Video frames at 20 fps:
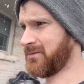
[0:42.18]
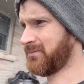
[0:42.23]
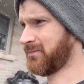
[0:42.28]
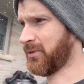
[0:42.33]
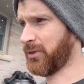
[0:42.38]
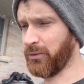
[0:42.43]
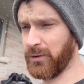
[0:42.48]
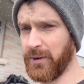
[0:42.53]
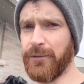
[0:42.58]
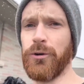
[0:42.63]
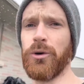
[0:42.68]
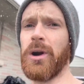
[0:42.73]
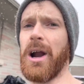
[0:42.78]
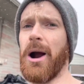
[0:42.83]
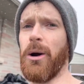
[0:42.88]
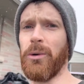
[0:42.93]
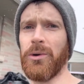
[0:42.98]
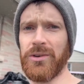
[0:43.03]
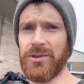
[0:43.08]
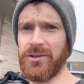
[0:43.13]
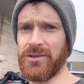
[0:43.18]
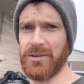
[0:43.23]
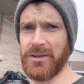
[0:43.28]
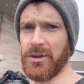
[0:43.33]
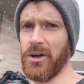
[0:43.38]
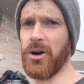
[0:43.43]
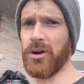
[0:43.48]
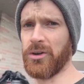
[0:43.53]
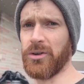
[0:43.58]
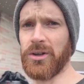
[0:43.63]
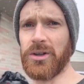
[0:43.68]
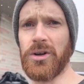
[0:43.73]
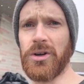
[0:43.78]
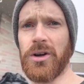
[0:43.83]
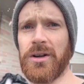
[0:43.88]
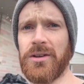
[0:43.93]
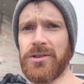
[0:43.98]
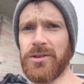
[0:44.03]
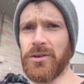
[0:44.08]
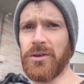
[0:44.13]
3-4 hours longer to
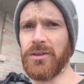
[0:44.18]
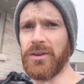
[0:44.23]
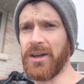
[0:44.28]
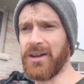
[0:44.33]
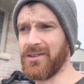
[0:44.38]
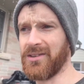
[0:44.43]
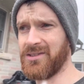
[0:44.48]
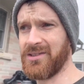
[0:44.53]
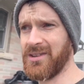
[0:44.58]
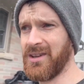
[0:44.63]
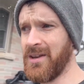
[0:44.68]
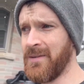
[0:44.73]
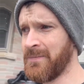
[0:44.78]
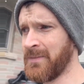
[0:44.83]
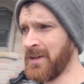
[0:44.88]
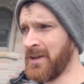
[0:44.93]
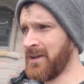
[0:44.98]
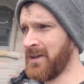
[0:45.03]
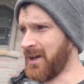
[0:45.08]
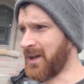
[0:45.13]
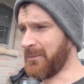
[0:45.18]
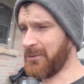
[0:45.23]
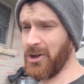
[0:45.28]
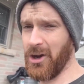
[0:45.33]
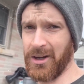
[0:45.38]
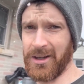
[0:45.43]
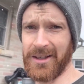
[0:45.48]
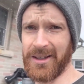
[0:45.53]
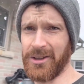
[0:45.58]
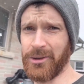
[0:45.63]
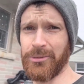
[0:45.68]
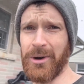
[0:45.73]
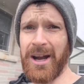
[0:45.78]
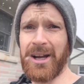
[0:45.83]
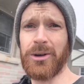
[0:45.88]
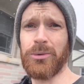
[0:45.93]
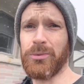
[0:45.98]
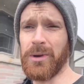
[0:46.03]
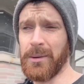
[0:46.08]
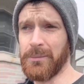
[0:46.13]
cook certain things. And I'm talking like a
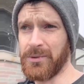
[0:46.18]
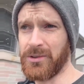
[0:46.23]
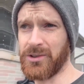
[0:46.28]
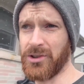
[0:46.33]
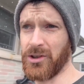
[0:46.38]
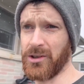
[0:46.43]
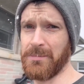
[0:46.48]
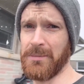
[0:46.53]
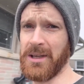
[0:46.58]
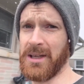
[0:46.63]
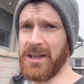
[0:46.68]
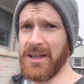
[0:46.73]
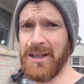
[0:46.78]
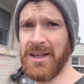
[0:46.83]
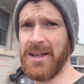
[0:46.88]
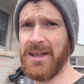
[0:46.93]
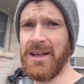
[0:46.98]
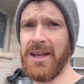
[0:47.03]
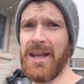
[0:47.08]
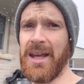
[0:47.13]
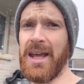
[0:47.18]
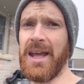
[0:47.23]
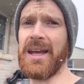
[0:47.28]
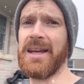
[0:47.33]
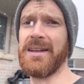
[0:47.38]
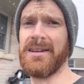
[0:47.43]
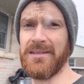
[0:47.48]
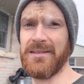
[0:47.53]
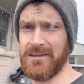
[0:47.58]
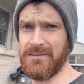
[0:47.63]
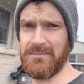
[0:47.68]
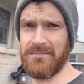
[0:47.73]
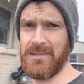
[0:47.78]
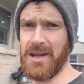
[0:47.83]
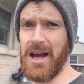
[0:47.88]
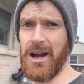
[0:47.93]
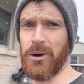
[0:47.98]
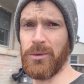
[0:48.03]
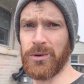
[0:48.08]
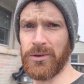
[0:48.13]
rack of ribs took me 8
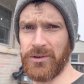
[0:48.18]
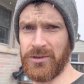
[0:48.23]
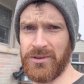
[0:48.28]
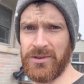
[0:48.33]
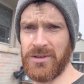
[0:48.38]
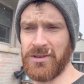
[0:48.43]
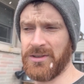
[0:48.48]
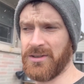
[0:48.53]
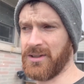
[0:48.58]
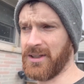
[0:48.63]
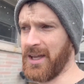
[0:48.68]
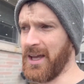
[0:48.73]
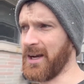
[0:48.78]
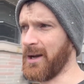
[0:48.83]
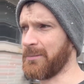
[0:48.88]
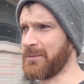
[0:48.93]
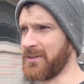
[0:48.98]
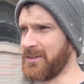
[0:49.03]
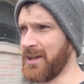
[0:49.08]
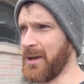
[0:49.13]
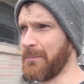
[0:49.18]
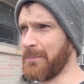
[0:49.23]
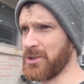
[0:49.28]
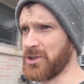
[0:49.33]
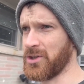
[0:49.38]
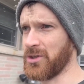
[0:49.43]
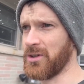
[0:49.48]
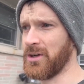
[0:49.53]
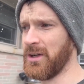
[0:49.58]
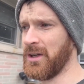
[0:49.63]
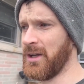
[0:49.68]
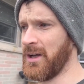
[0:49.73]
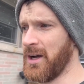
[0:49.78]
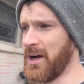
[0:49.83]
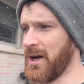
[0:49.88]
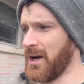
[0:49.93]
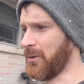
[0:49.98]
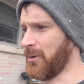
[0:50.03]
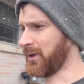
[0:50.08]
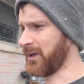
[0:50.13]
hours to get up to temperature.
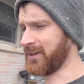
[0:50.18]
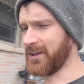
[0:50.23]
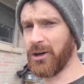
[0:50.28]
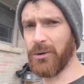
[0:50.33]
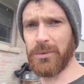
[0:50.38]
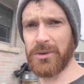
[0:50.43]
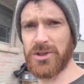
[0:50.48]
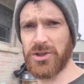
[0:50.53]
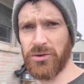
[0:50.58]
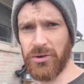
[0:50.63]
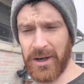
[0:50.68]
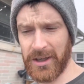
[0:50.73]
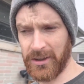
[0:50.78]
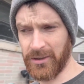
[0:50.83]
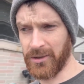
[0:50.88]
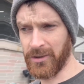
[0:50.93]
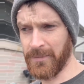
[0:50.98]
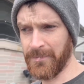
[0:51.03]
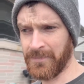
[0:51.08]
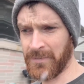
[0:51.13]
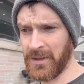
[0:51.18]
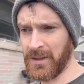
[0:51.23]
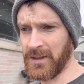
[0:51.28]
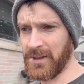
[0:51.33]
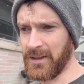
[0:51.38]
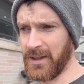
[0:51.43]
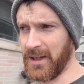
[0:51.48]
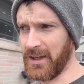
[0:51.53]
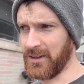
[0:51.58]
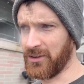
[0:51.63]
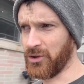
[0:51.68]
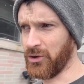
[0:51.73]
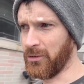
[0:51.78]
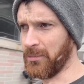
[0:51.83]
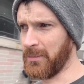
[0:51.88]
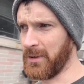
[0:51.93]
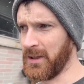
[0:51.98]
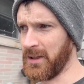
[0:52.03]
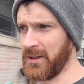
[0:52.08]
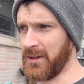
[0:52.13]
When I dealt with Traeger, they had
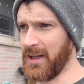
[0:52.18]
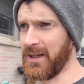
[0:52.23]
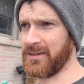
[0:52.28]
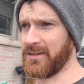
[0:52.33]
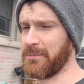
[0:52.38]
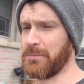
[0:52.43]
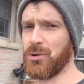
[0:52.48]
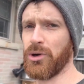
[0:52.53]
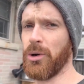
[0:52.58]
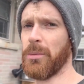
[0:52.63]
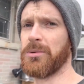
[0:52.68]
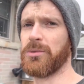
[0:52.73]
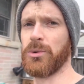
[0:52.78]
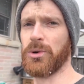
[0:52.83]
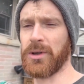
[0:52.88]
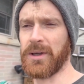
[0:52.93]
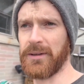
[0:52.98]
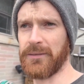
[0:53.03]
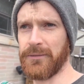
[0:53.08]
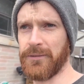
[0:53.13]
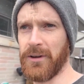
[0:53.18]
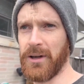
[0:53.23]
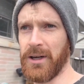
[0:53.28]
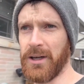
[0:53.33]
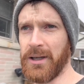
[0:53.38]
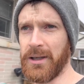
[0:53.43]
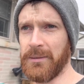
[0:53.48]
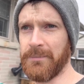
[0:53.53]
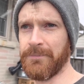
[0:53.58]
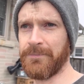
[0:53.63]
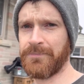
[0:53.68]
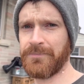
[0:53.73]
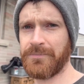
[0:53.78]
told me that the probe's working fine,